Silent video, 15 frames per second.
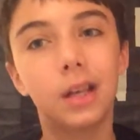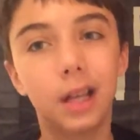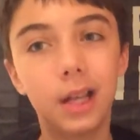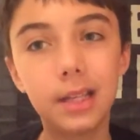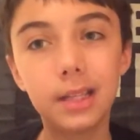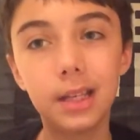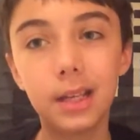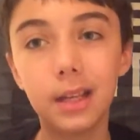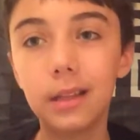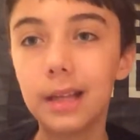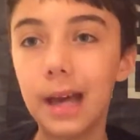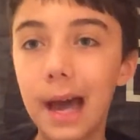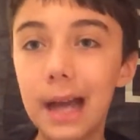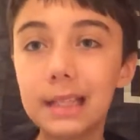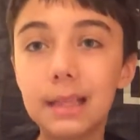because the
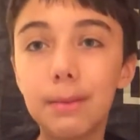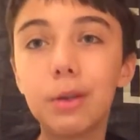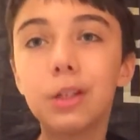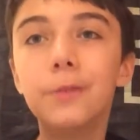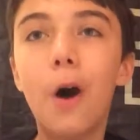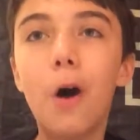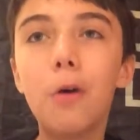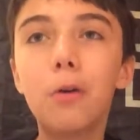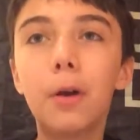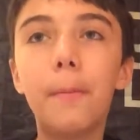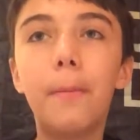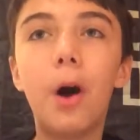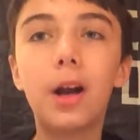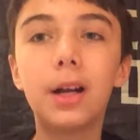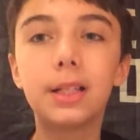head's the most vulnerable
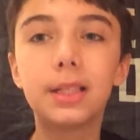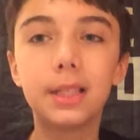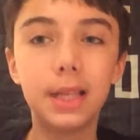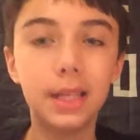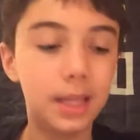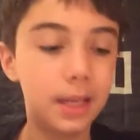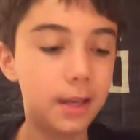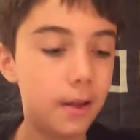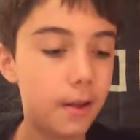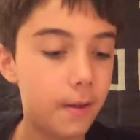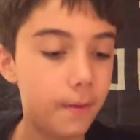part in